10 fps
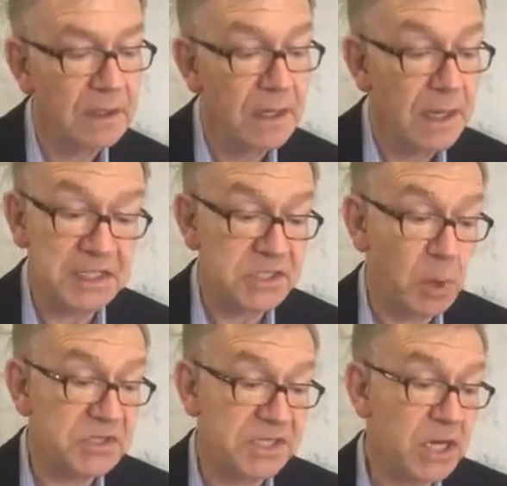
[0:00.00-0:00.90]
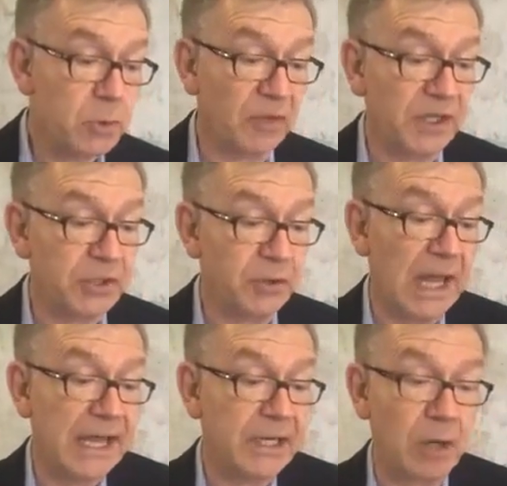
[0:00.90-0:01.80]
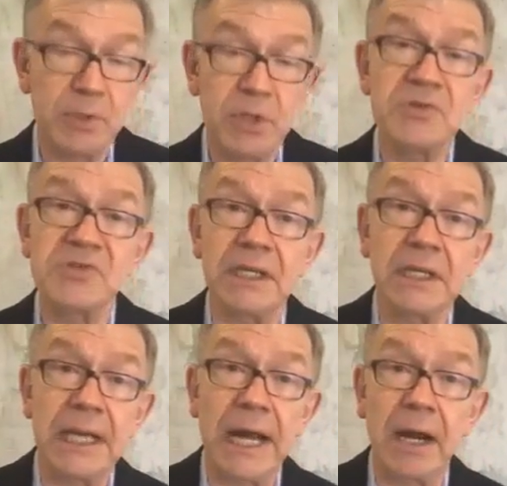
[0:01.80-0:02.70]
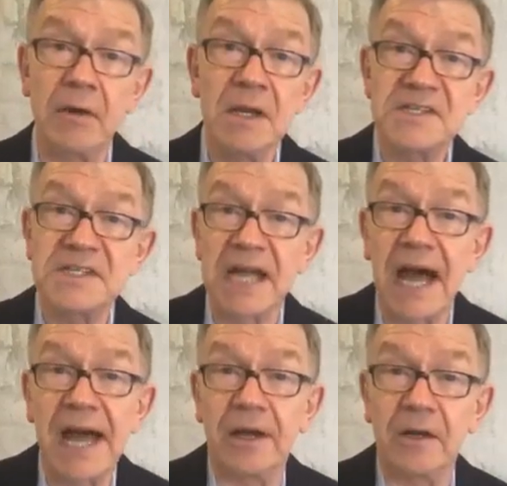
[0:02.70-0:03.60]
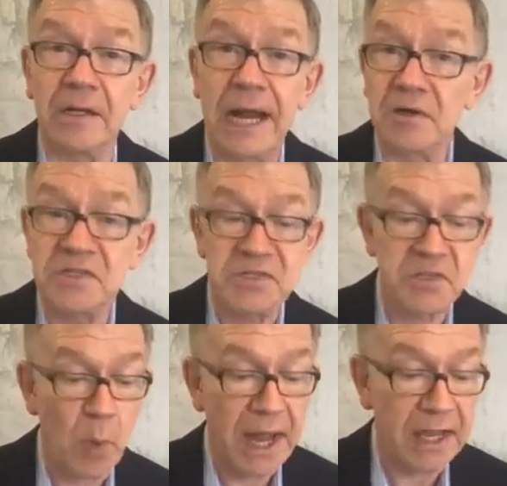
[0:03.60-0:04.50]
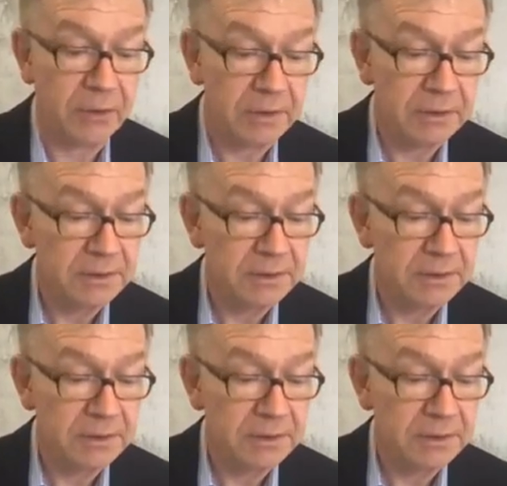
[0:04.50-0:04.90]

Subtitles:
It's no secret that you like our music, our style, our swagger.